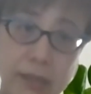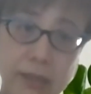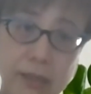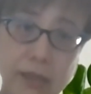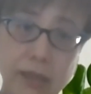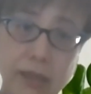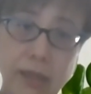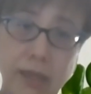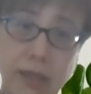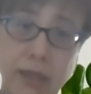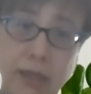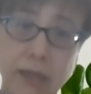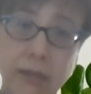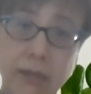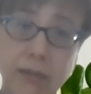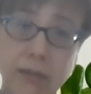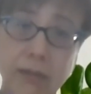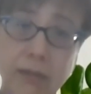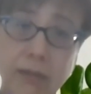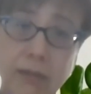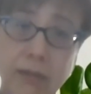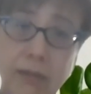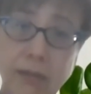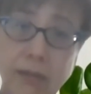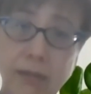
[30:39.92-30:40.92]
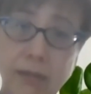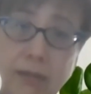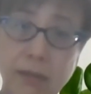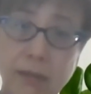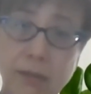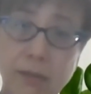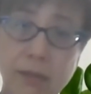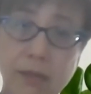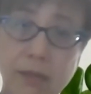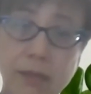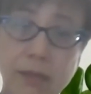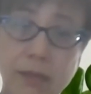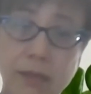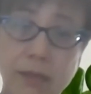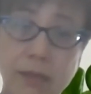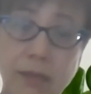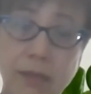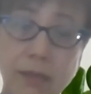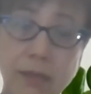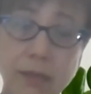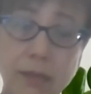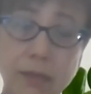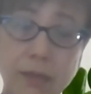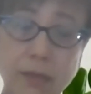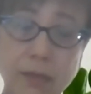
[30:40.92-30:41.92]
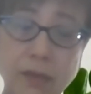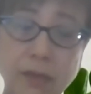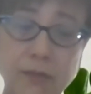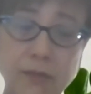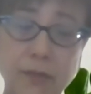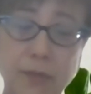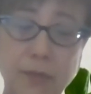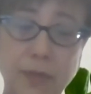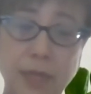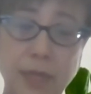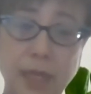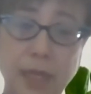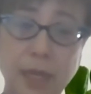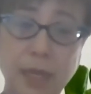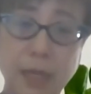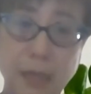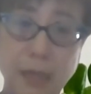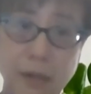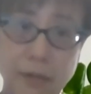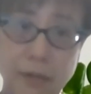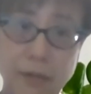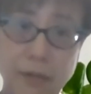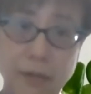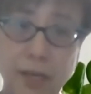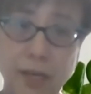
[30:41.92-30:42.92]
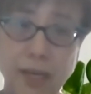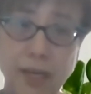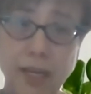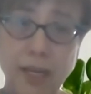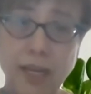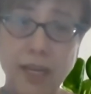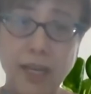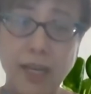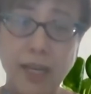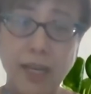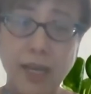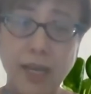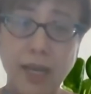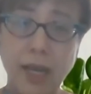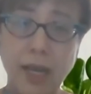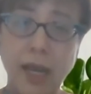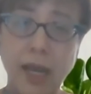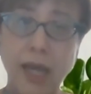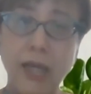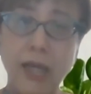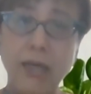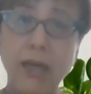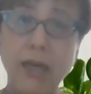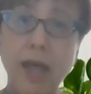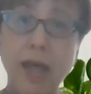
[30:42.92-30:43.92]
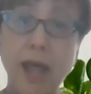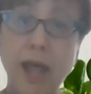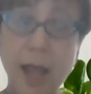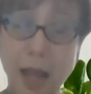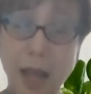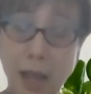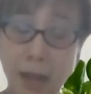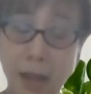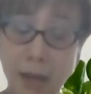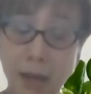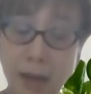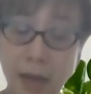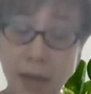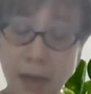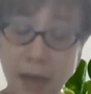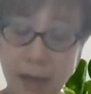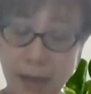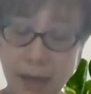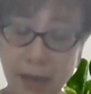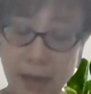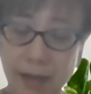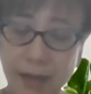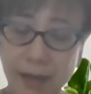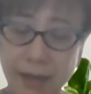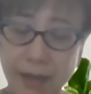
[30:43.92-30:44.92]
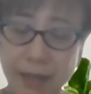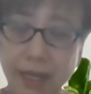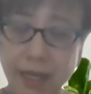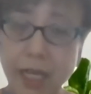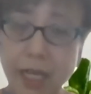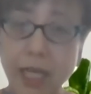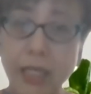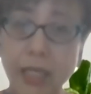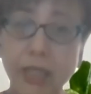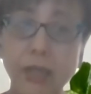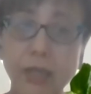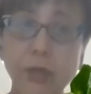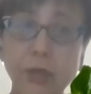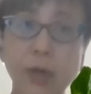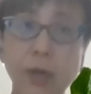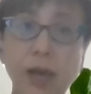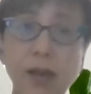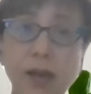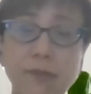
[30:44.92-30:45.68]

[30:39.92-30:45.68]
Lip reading: You know, you have to believe, and you have